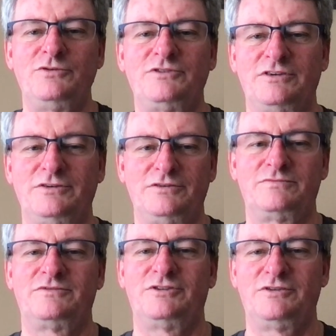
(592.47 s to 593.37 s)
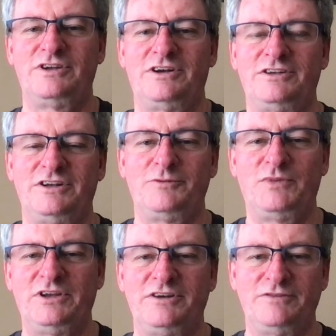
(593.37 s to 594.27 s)
to get a little
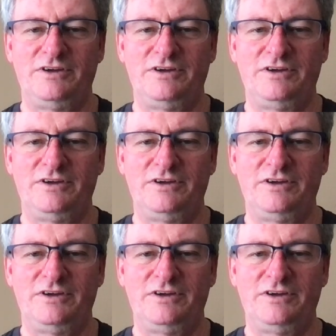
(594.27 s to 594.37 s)
bit of